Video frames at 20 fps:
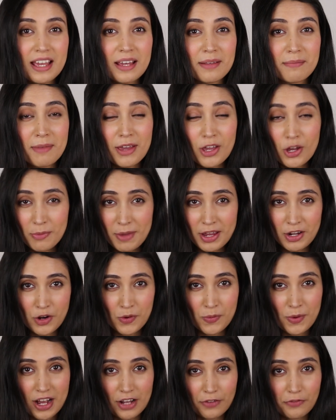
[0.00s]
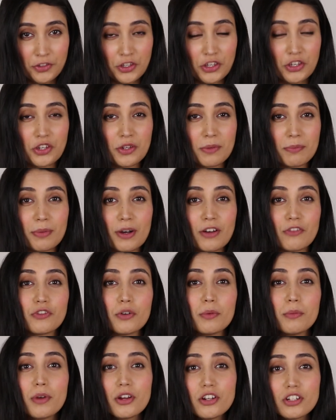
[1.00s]
It may or may not work for you, but
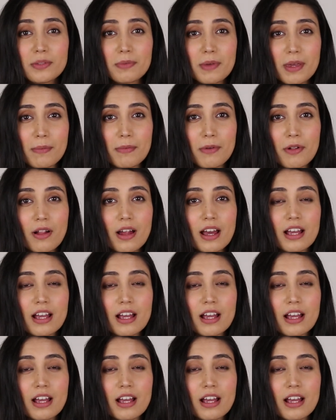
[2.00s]
for most people,